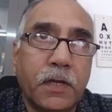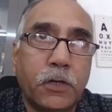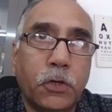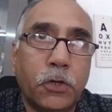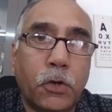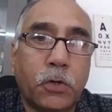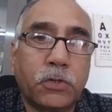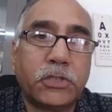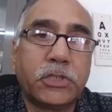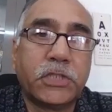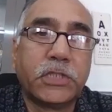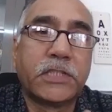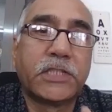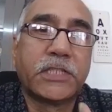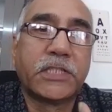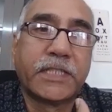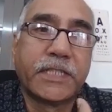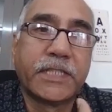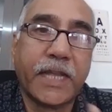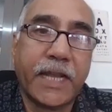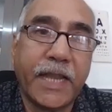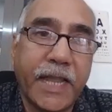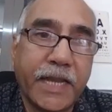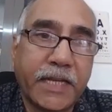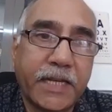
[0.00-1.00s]
not just
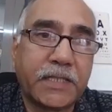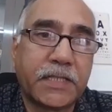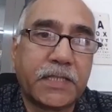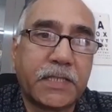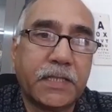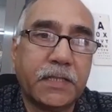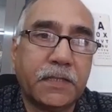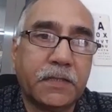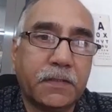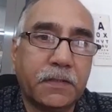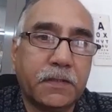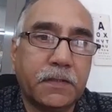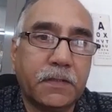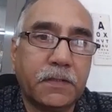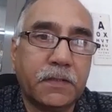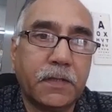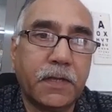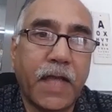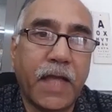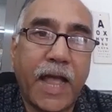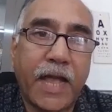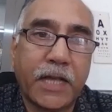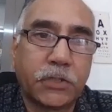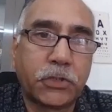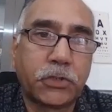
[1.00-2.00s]
select
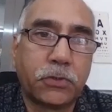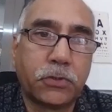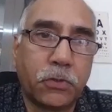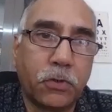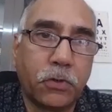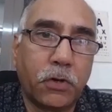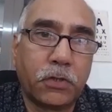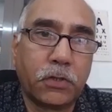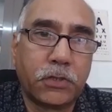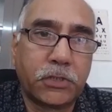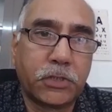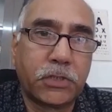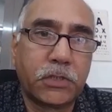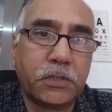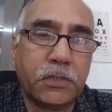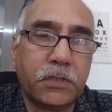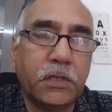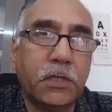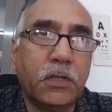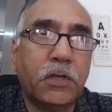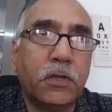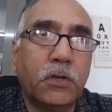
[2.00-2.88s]
astronauts